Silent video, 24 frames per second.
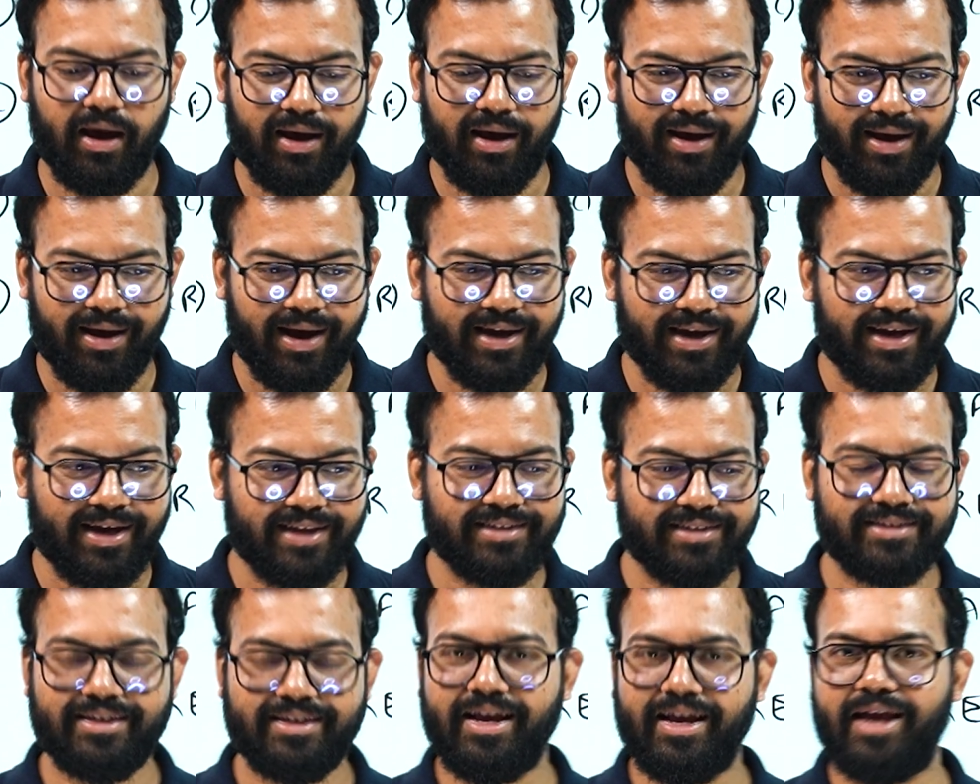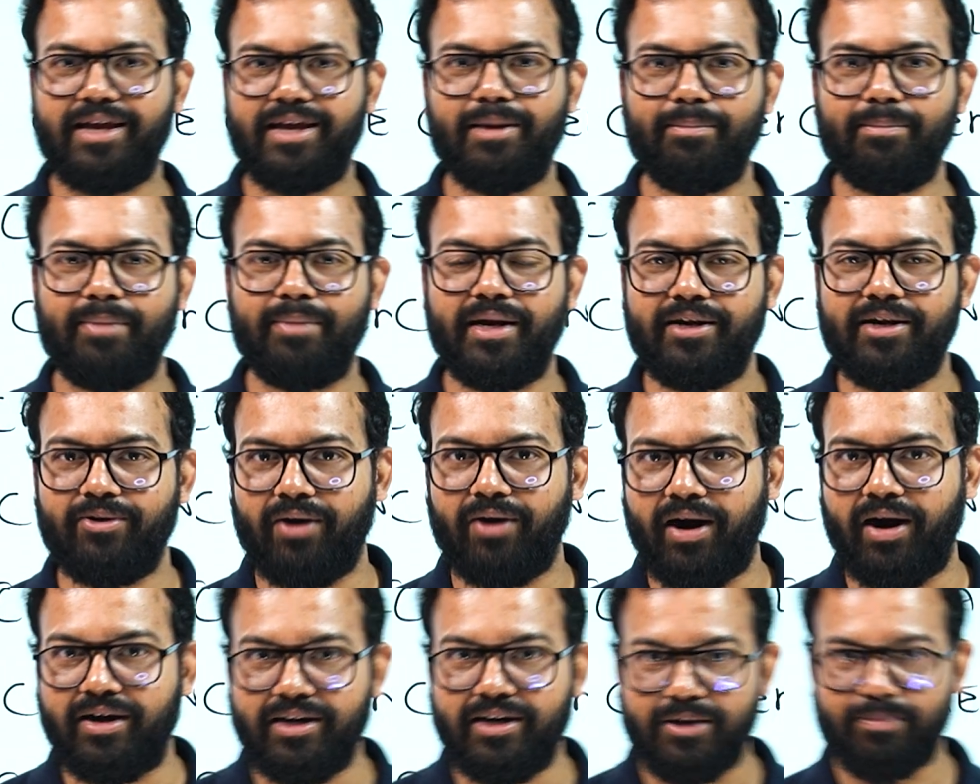I can say, I can bet you
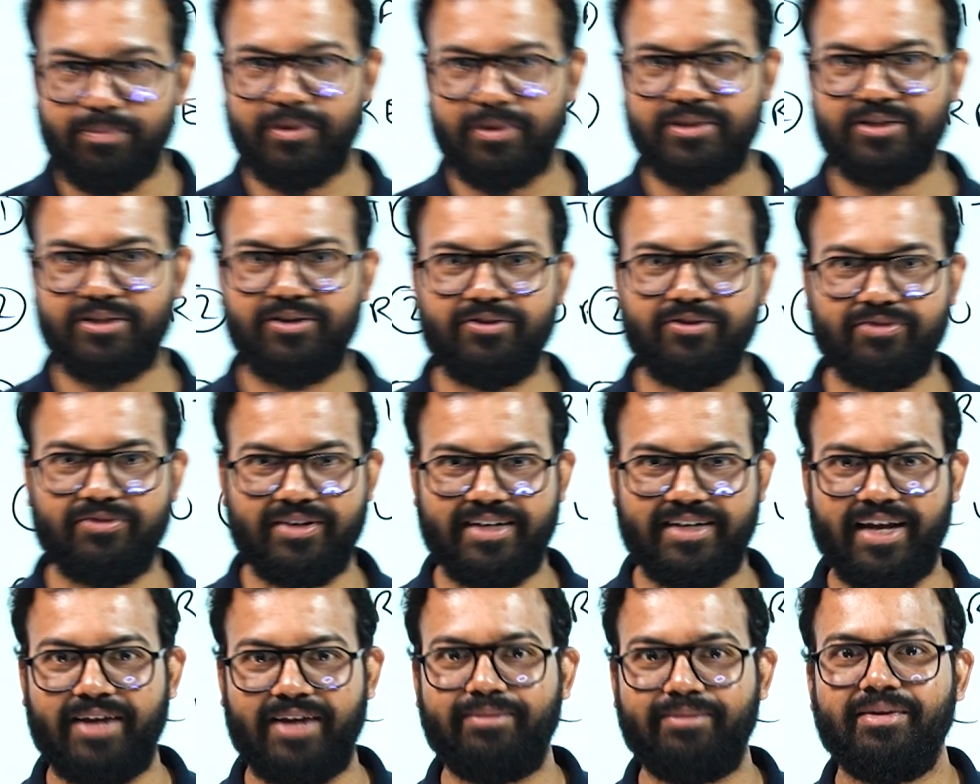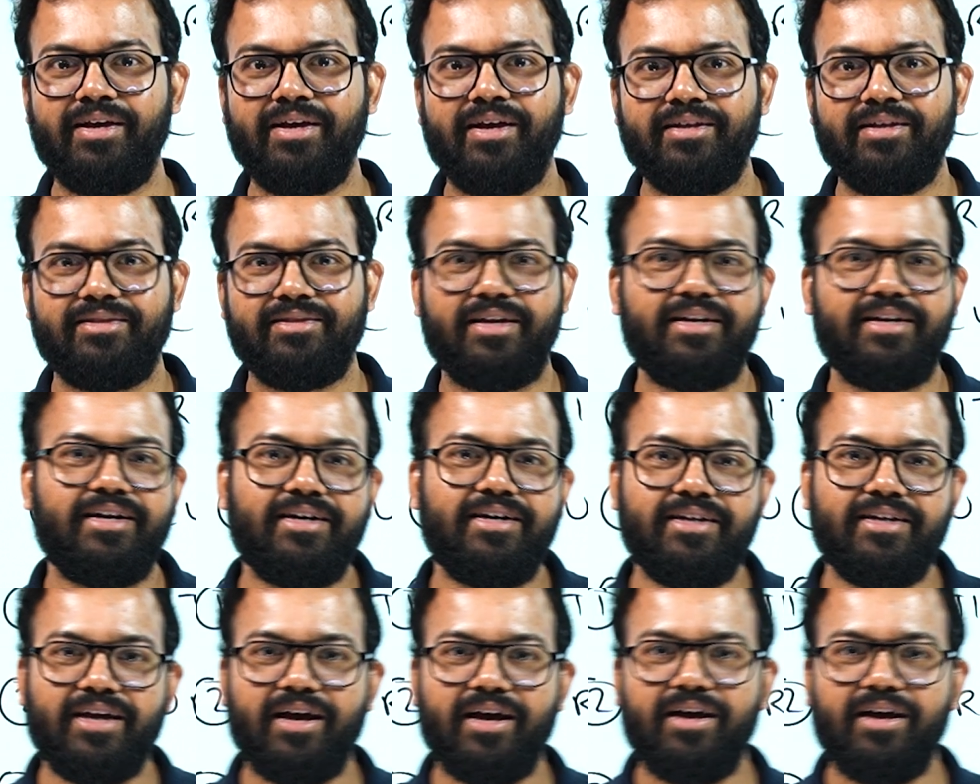100% of the time that
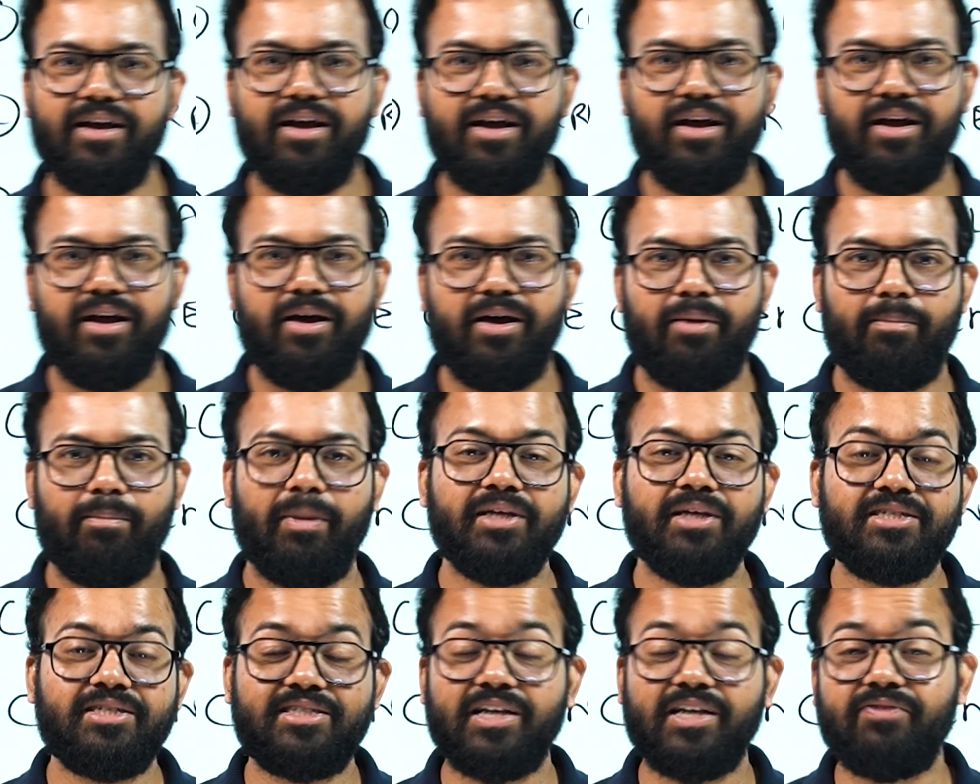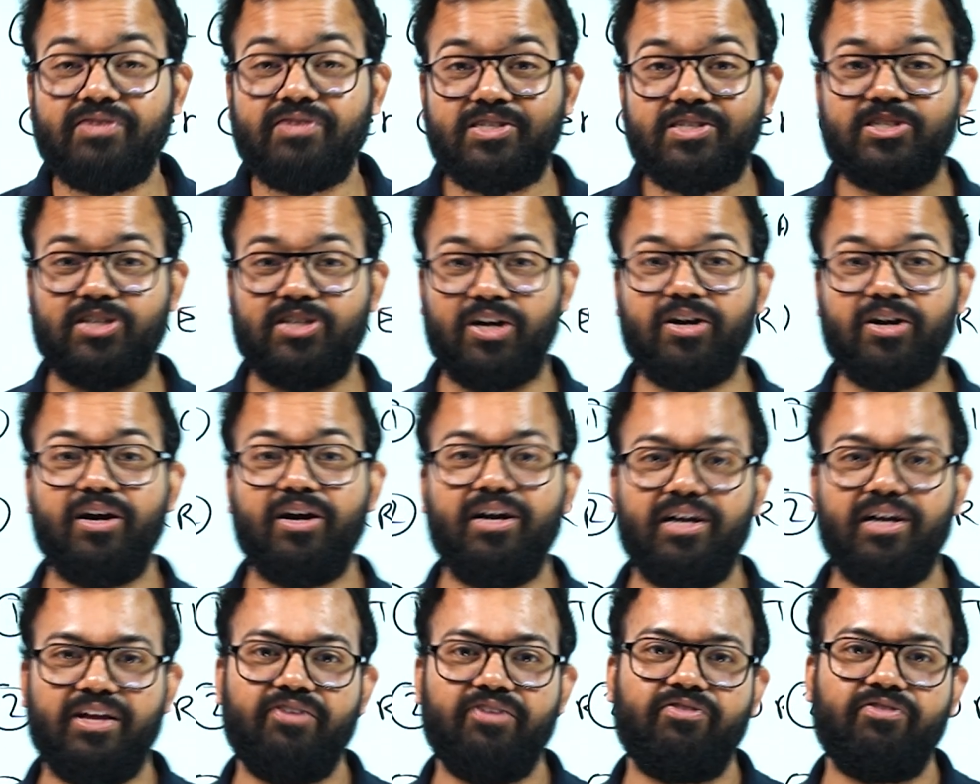India must have
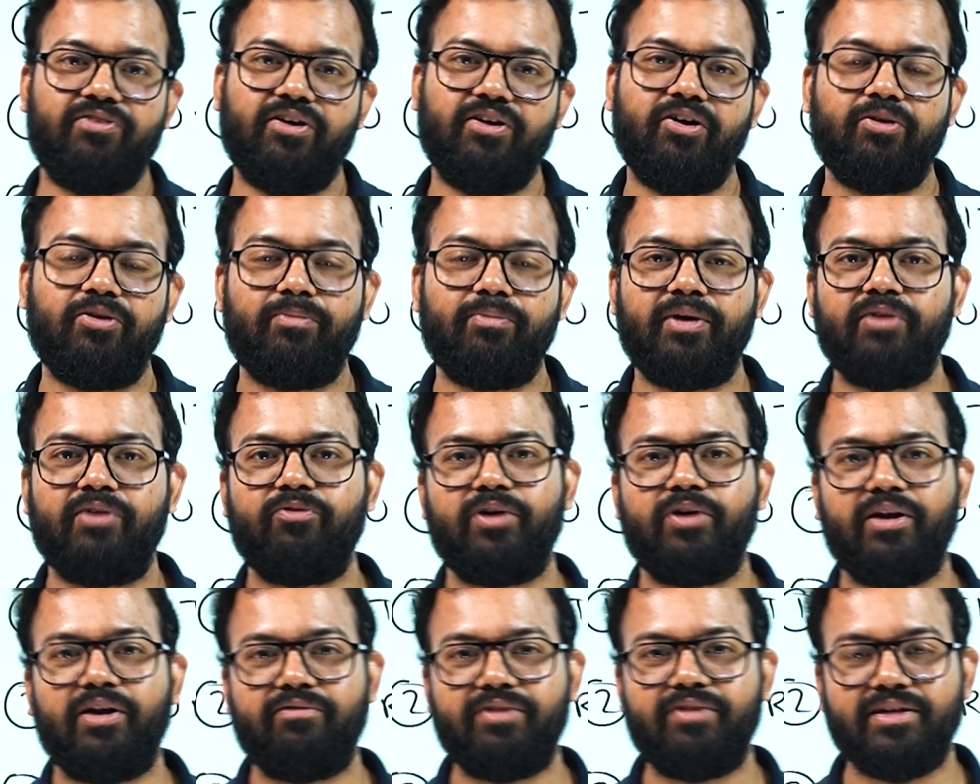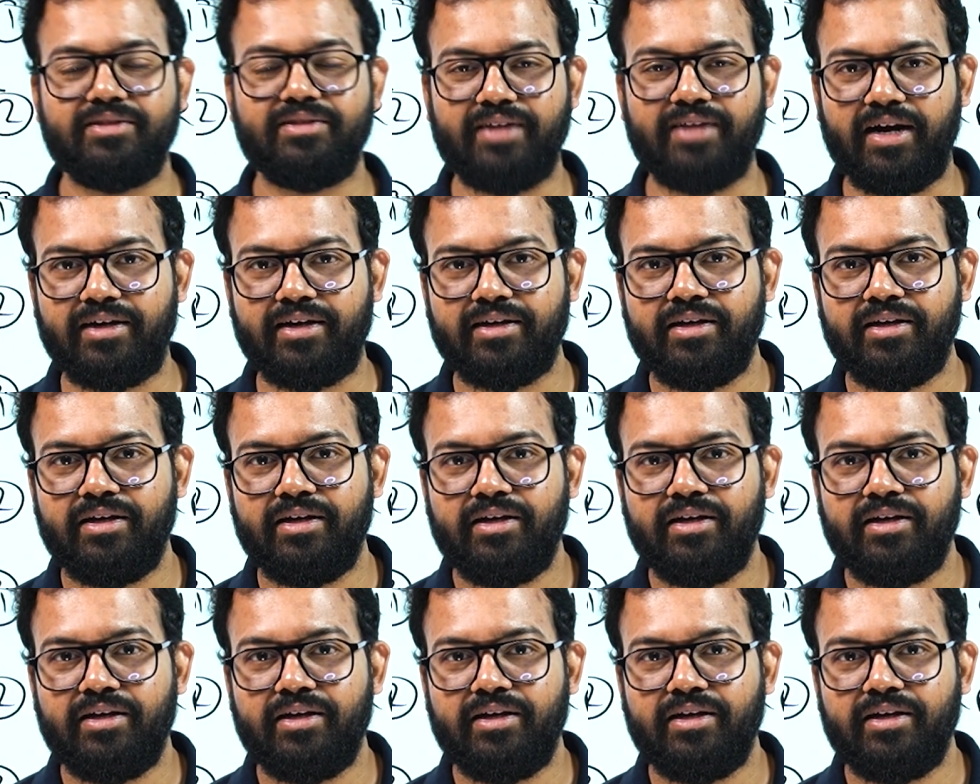struggled if government would have done that.